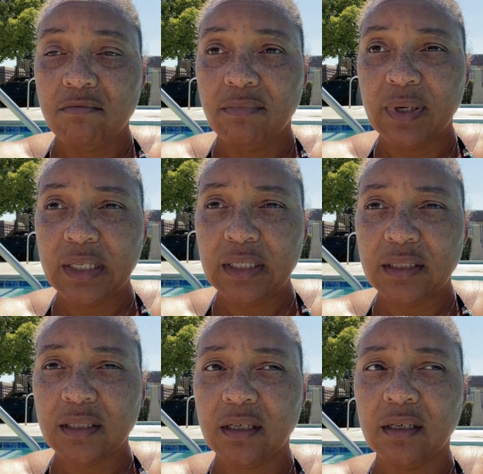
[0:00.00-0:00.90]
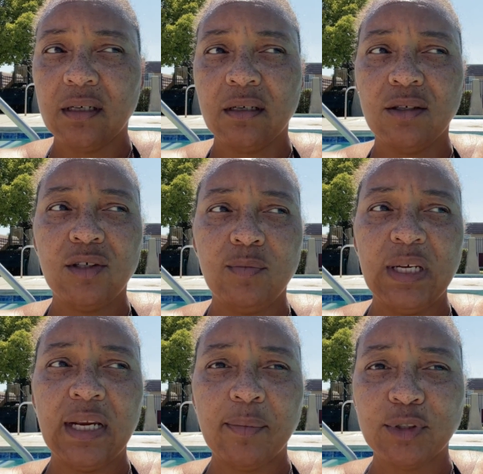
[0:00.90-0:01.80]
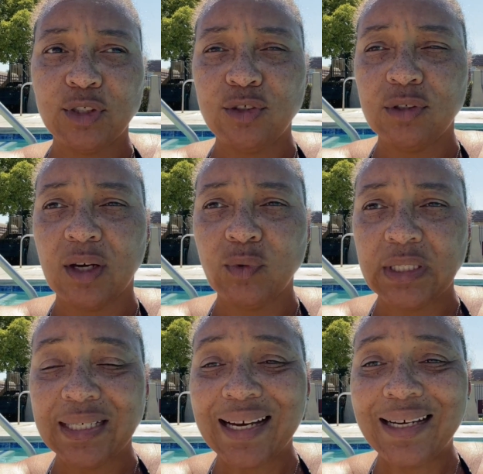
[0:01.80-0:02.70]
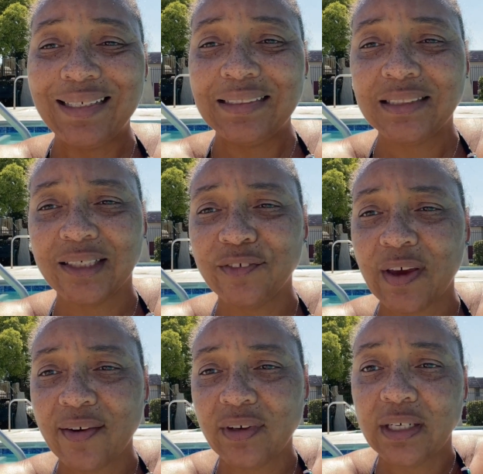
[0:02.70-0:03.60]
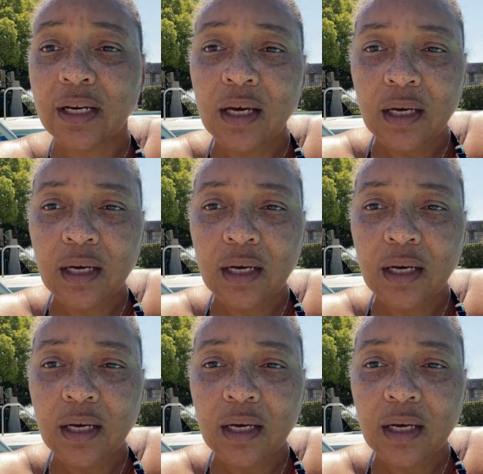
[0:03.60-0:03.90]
But being able to do that with the guides of having